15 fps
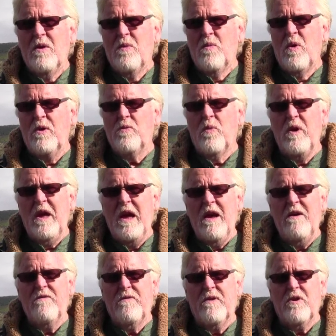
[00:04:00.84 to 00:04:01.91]
what we
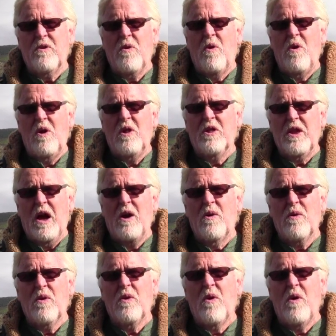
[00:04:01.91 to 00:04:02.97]
have called
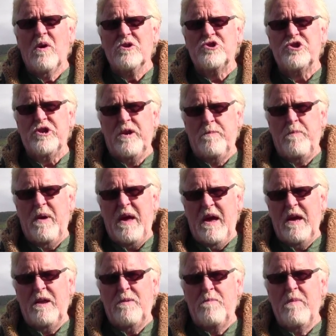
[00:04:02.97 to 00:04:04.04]
our launching
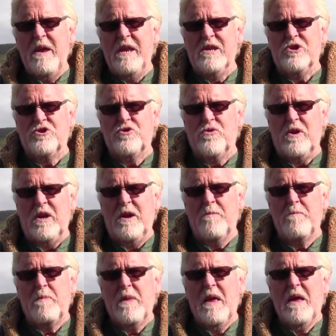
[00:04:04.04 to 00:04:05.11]
pad ministry.
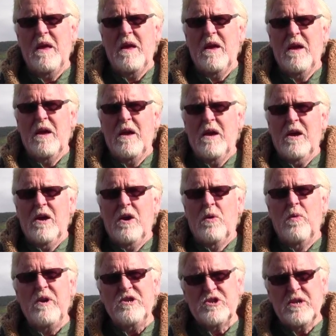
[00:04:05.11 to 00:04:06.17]

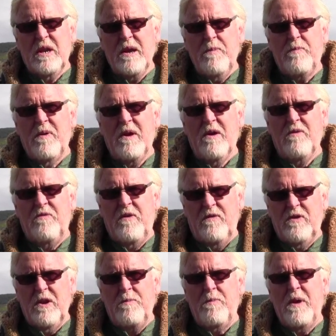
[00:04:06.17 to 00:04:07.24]
We sleep
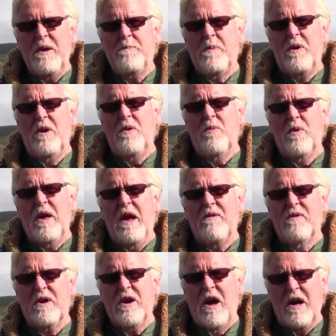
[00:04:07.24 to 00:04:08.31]
50 people, we
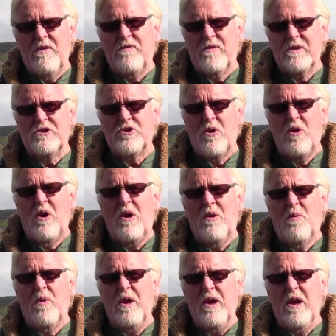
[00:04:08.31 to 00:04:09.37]
have a conference
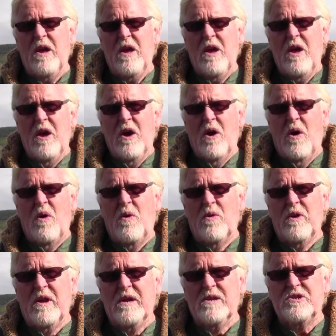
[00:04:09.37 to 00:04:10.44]
hall, we
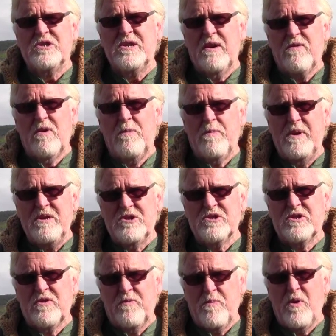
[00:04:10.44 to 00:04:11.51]
own several
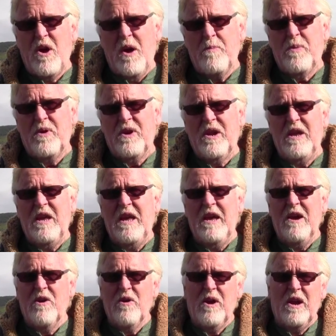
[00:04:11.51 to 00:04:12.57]
pieces of property
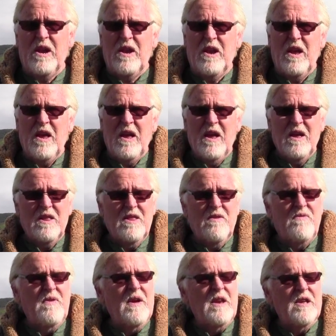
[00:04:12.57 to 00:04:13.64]
here in
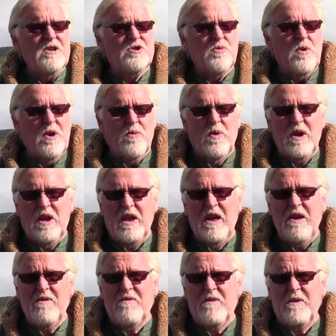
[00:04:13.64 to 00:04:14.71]
the village where we
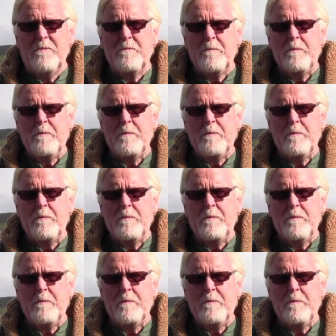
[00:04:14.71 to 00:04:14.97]
live.